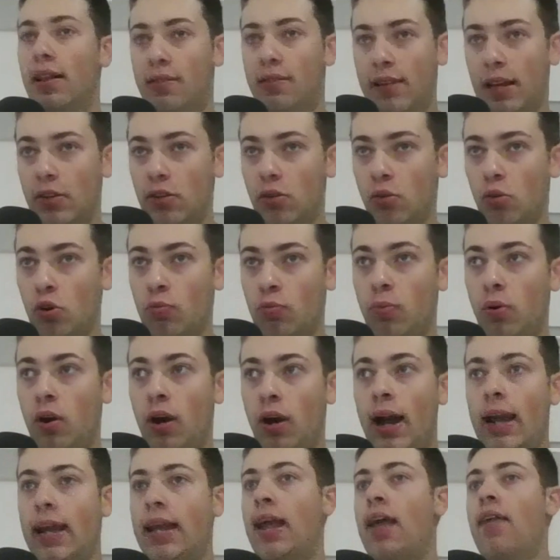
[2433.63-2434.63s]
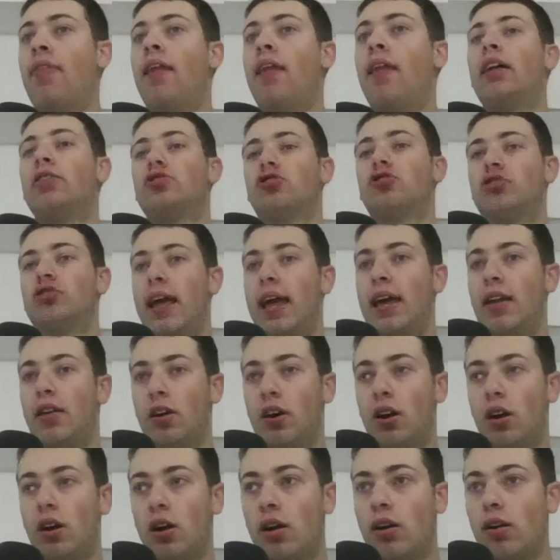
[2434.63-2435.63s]
it's not Doris Burke. I cannot stand
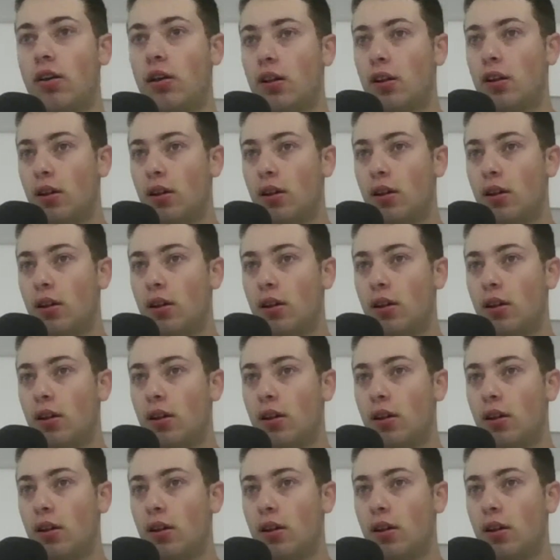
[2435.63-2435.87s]
her.